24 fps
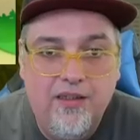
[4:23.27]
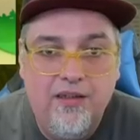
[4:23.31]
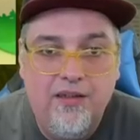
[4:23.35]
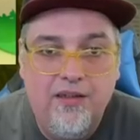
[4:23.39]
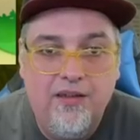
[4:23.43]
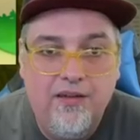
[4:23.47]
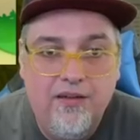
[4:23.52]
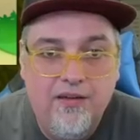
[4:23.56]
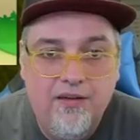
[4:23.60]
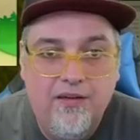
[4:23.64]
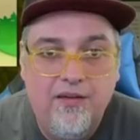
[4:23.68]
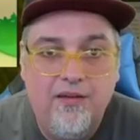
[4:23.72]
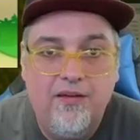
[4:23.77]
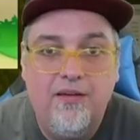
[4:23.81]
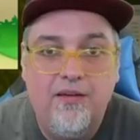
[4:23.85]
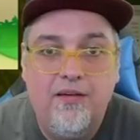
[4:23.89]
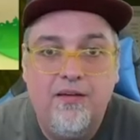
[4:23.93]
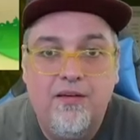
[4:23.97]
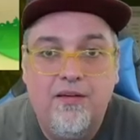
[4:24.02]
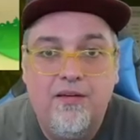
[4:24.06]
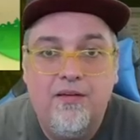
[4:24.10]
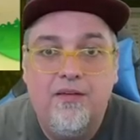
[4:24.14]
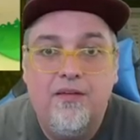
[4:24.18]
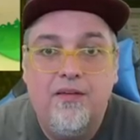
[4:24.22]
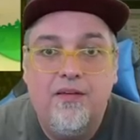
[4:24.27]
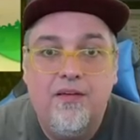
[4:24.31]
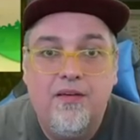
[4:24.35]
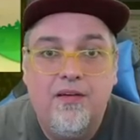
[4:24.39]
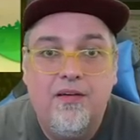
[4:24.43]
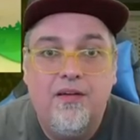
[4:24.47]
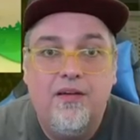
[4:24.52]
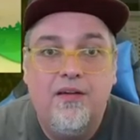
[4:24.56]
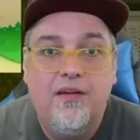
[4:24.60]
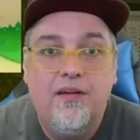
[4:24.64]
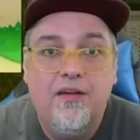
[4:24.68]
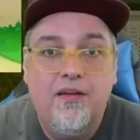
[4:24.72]

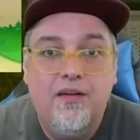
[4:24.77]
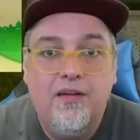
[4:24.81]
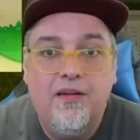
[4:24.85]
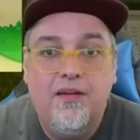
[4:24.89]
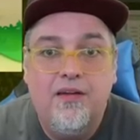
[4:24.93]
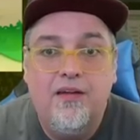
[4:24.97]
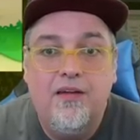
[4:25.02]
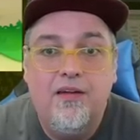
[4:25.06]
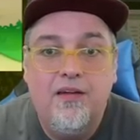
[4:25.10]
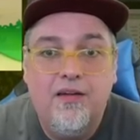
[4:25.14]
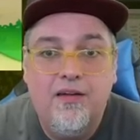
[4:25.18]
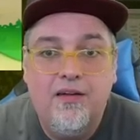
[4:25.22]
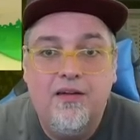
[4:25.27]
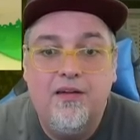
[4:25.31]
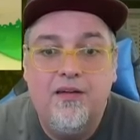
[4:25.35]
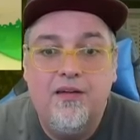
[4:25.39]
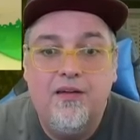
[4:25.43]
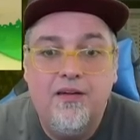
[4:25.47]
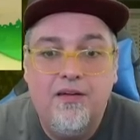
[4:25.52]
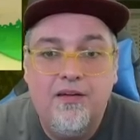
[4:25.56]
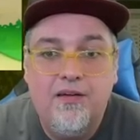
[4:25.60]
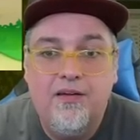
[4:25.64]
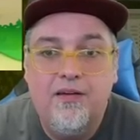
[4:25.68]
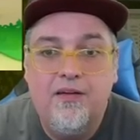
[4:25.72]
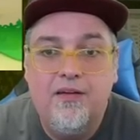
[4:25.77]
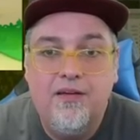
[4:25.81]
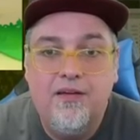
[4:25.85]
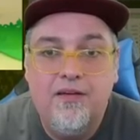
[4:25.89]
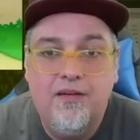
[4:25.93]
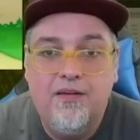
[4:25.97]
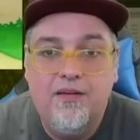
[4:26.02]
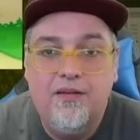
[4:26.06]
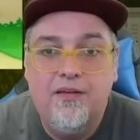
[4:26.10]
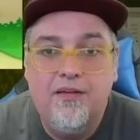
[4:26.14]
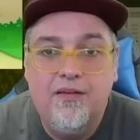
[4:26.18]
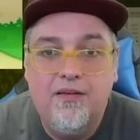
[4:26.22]

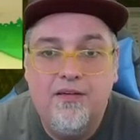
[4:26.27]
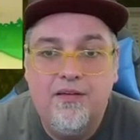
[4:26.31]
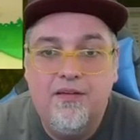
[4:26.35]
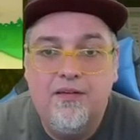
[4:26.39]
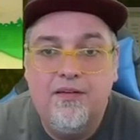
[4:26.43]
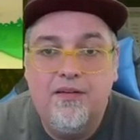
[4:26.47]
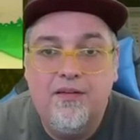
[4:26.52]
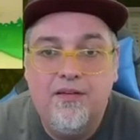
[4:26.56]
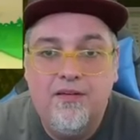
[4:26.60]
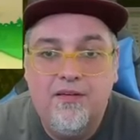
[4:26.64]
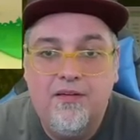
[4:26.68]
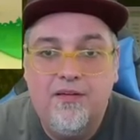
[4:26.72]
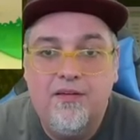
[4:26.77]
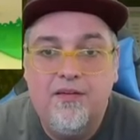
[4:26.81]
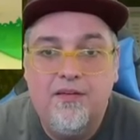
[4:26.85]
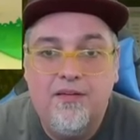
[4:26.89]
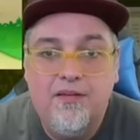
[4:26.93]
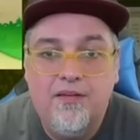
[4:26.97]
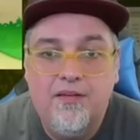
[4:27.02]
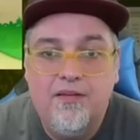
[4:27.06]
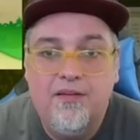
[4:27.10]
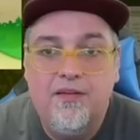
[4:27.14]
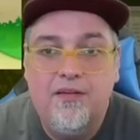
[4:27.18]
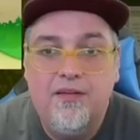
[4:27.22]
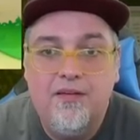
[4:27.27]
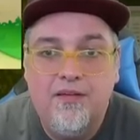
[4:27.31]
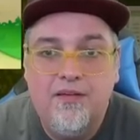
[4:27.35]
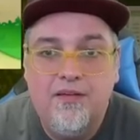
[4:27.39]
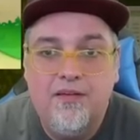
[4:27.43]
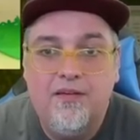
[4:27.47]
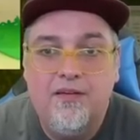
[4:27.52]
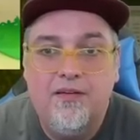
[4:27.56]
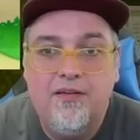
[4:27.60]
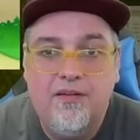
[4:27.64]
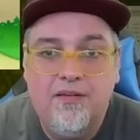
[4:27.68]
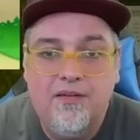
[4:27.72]

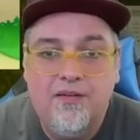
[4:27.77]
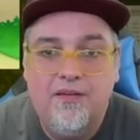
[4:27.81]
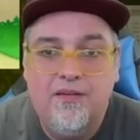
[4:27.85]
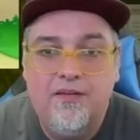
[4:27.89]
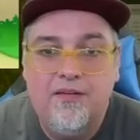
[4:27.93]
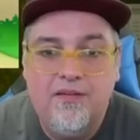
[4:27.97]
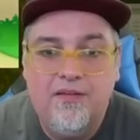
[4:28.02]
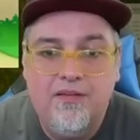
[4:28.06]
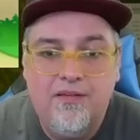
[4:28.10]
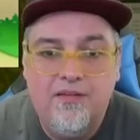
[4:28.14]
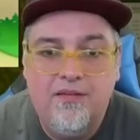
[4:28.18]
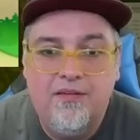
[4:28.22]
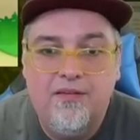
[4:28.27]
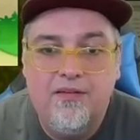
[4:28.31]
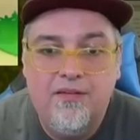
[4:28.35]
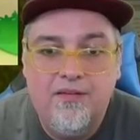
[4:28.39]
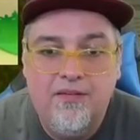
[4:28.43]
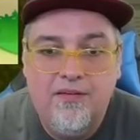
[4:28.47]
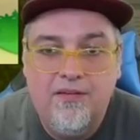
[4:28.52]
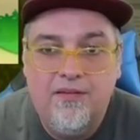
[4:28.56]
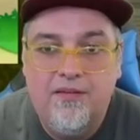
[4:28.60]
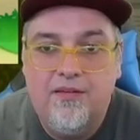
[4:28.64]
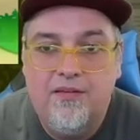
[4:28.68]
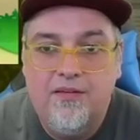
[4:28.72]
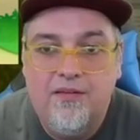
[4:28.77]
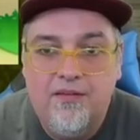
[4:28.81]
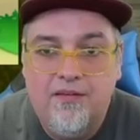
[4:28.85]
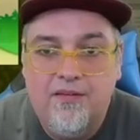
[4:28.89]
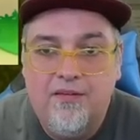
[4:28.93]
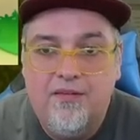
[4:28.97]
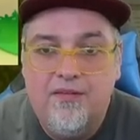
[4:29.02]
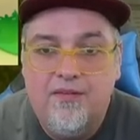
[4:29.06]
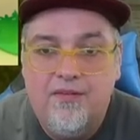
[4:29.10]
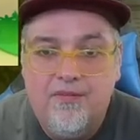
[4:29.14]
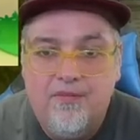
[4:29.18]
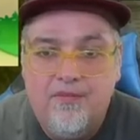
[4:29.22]

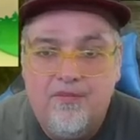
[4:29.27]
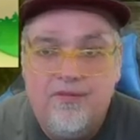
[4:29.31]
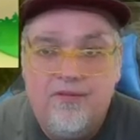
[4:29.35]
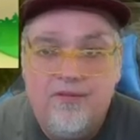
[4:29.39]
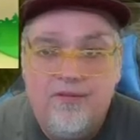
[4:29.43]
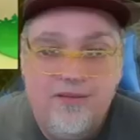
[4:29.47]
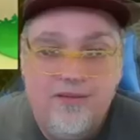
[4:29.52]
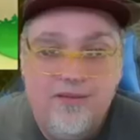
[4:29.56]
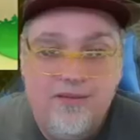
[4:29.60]
(no one is talking)